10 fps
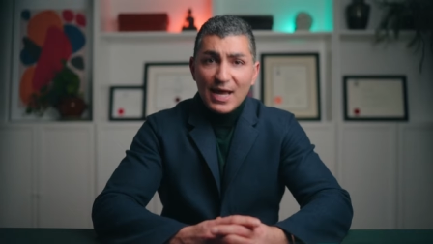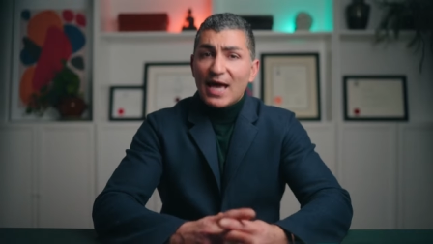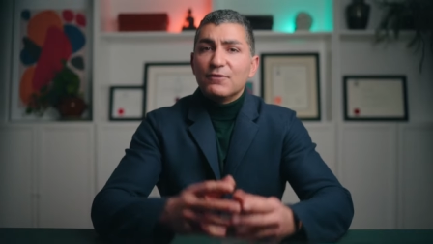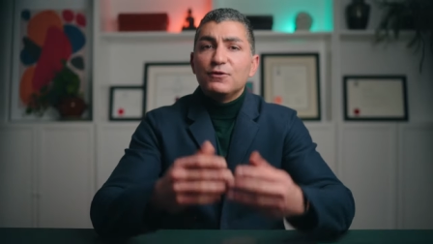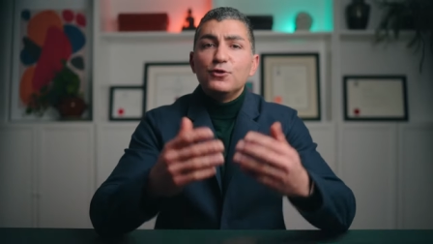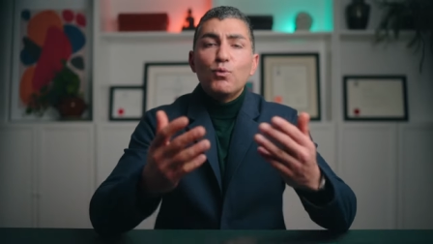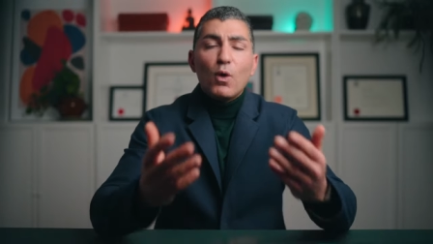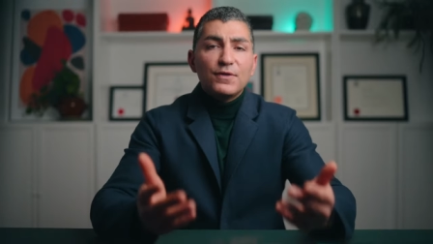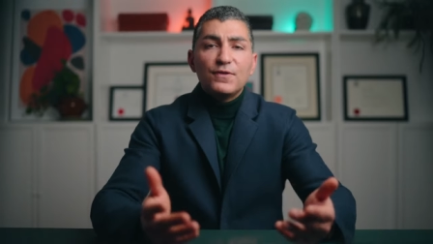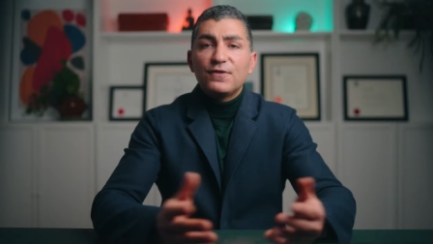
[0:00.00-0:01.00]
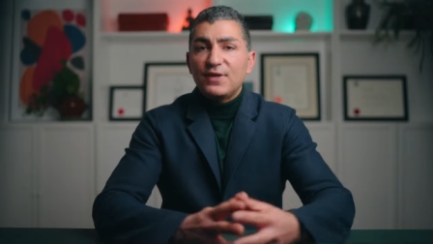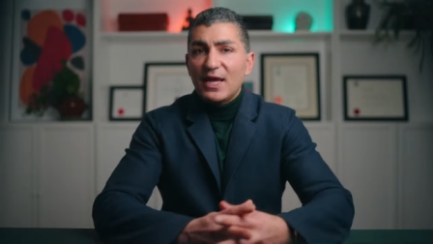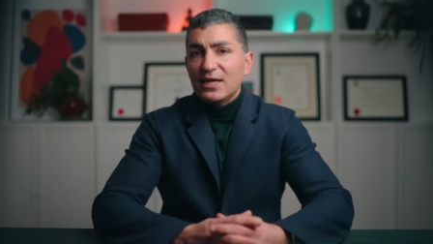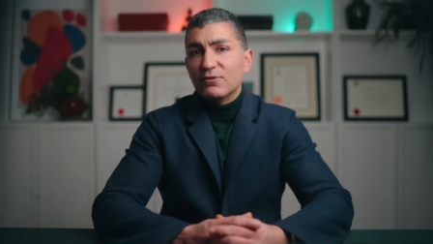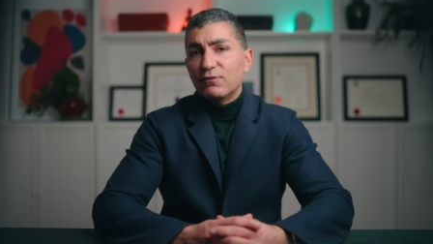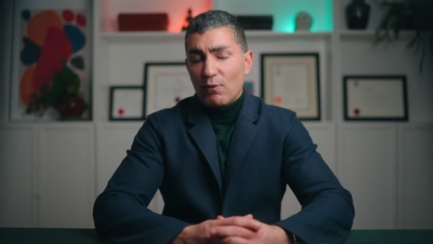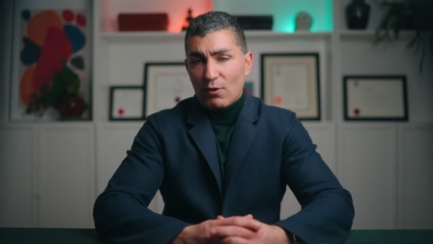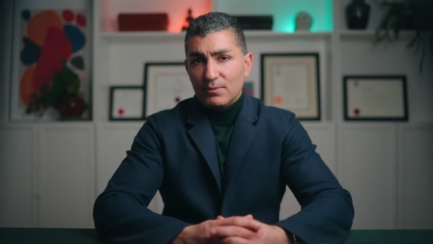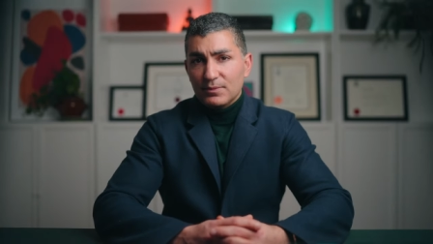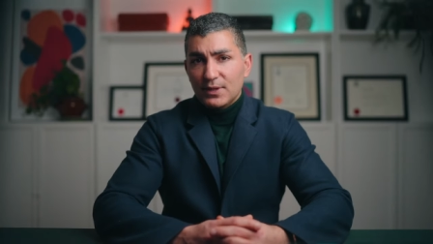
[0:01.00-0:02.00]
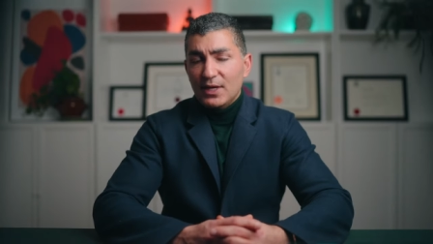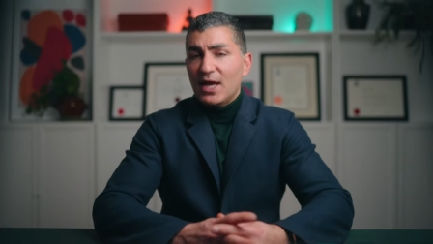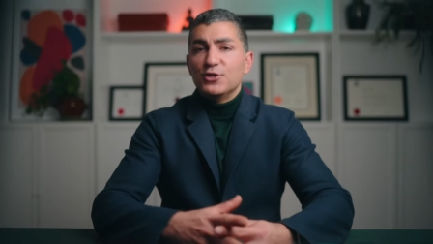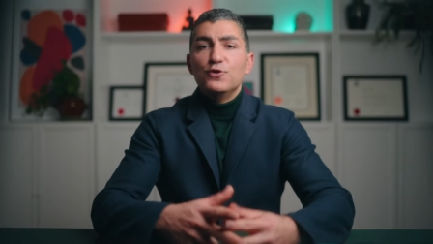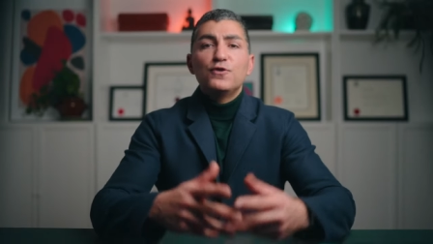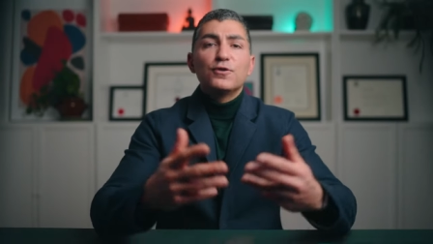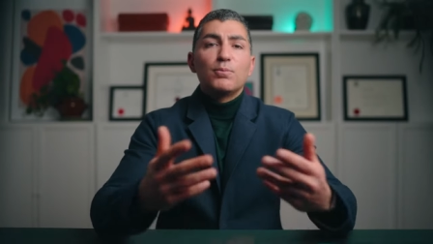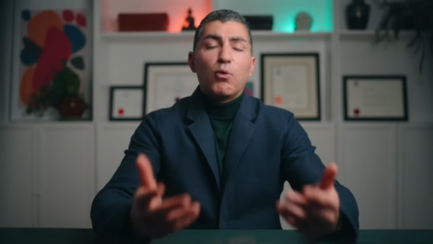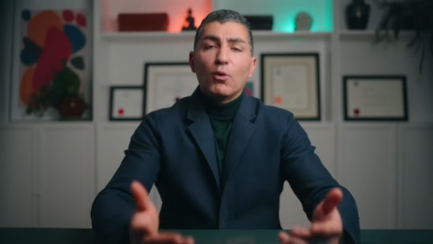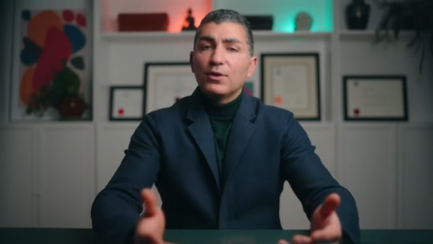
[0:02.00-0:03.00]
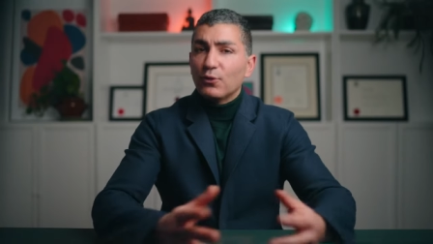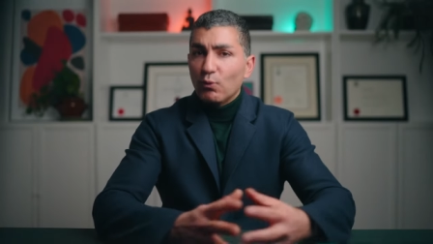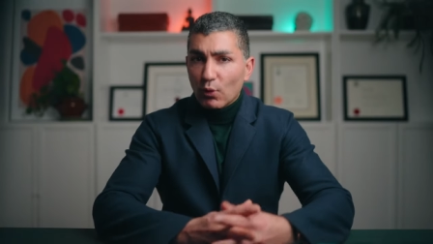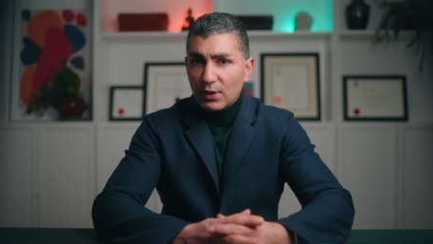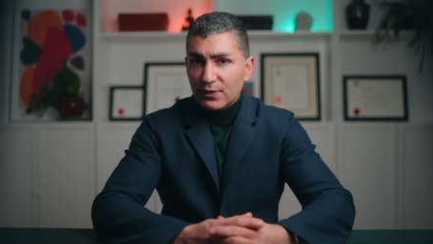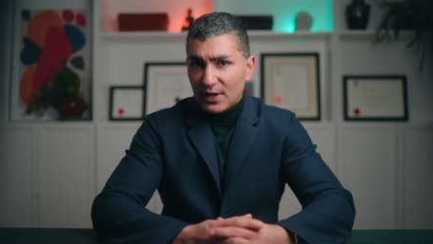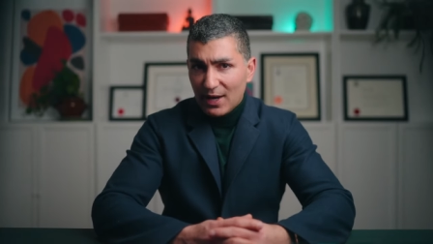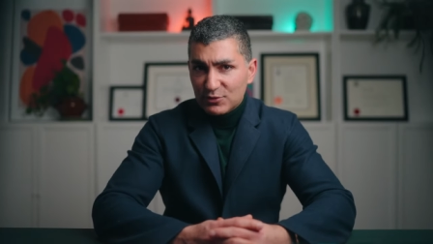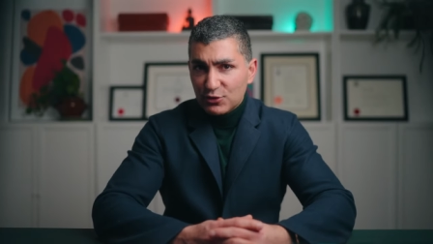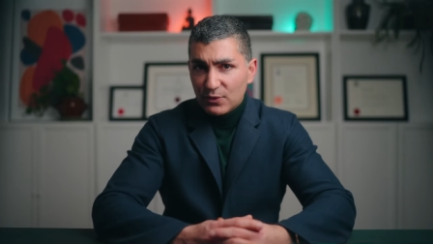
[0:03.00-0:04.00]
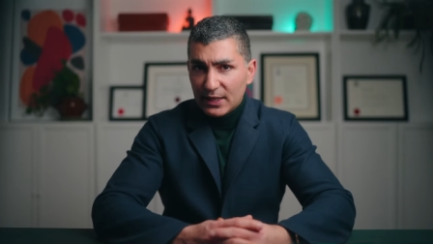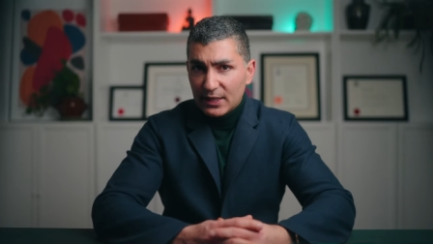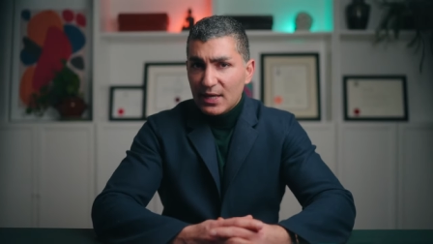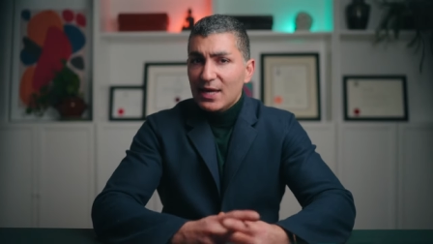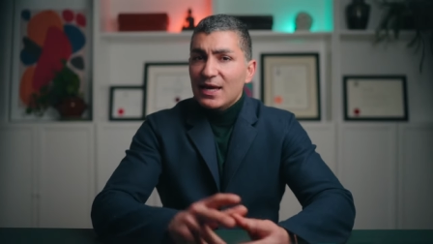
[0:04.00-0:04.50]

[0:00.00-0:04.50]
And if you want to stay informed and you support the work that I'm doing,